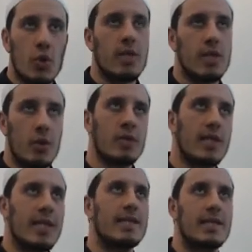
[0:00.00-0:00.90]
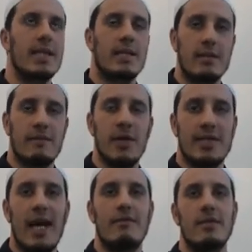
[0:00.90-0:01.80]
who did, who did he see in the
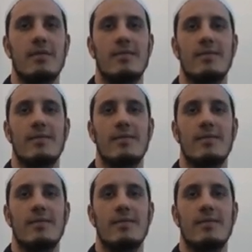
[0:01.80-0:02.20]
first heaven?